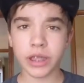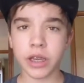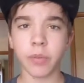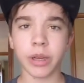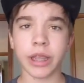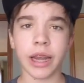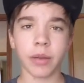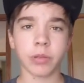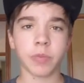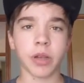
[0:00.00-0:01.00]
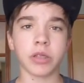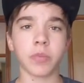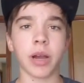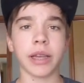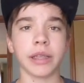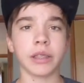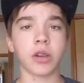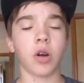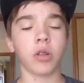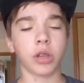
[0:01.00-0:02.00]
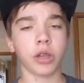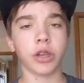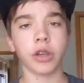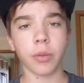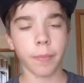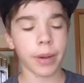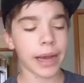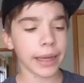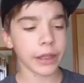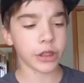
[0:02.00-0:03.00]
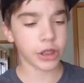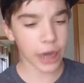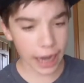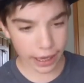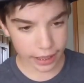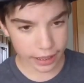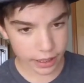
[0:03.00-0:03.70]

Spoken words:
company that I'm sponsored by is called Goodbye Jack.